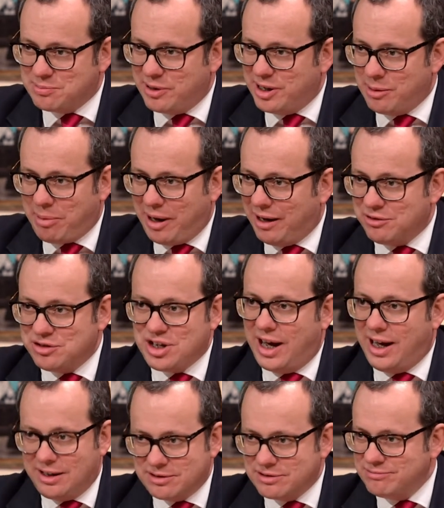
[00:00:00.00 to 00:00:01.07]
been about
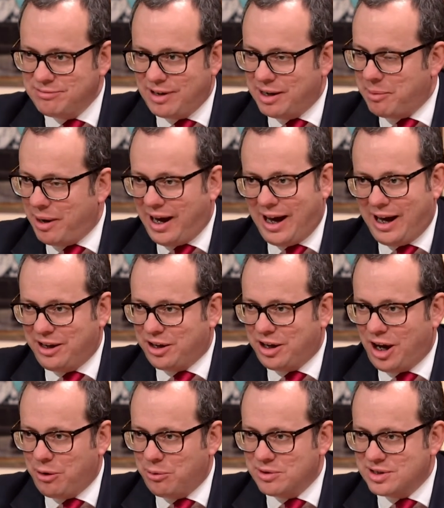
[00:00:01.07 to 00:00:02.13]
change and about how you
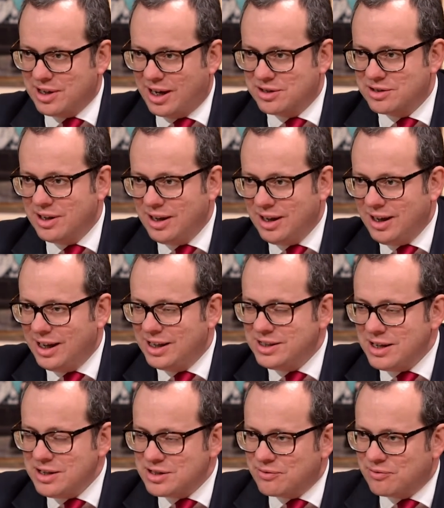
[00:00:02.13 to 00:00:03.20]
cope with change. In
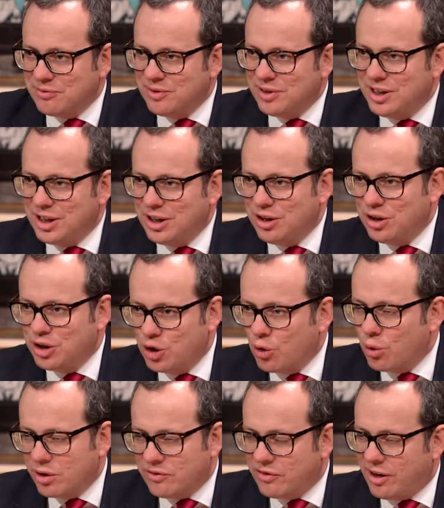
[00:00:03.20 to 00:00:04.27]
terms of
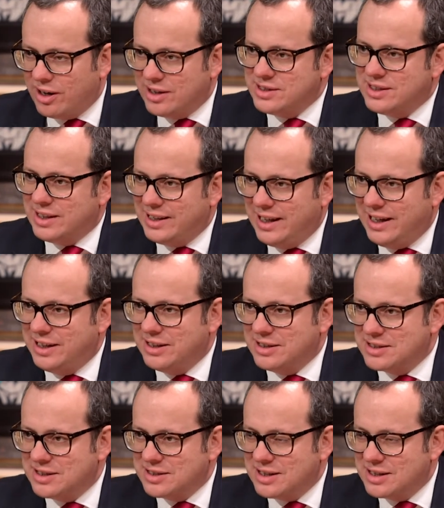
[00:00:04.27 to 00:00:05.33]
your advice to
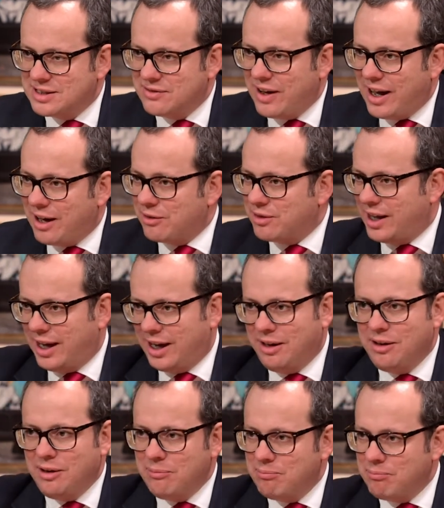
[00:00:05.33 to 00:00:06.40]
leaders, in terms of how they
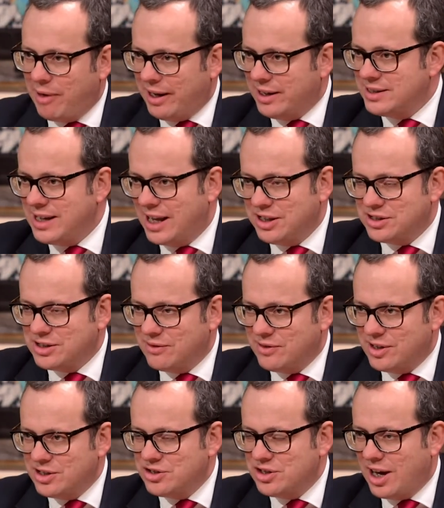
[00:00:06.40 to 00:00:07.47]
make sense of
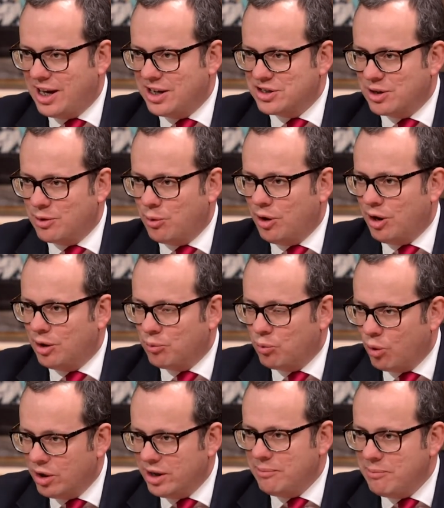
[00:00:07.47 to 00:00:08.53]
this changing world,
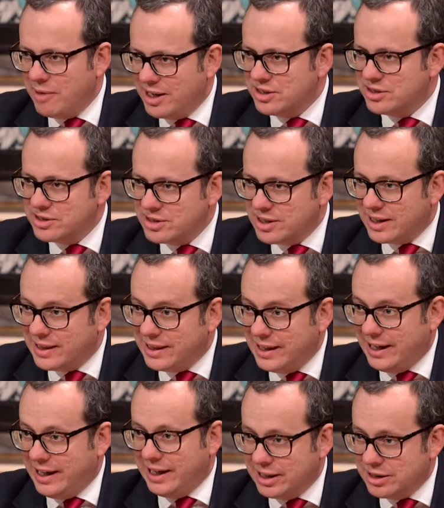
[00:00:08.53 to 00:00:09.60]
what it means to
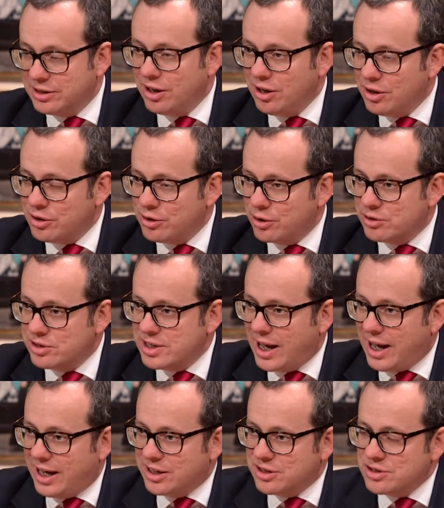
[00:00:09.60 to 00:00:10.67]
lead through
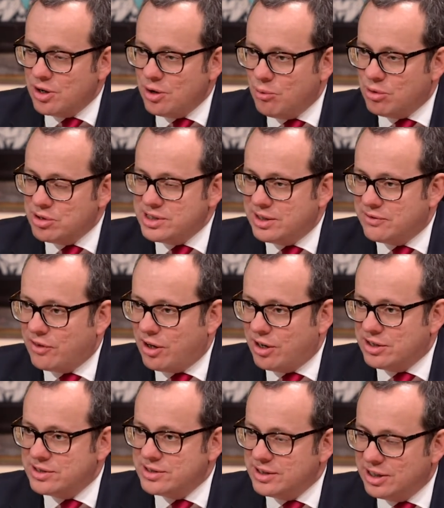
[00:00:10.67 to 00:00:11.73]
change, what's the
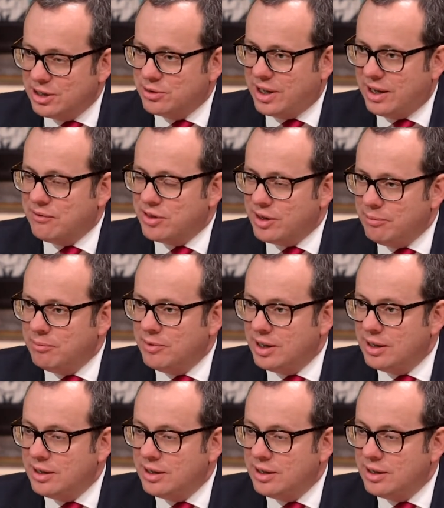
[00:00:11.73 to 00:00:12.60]
advice you'd give them?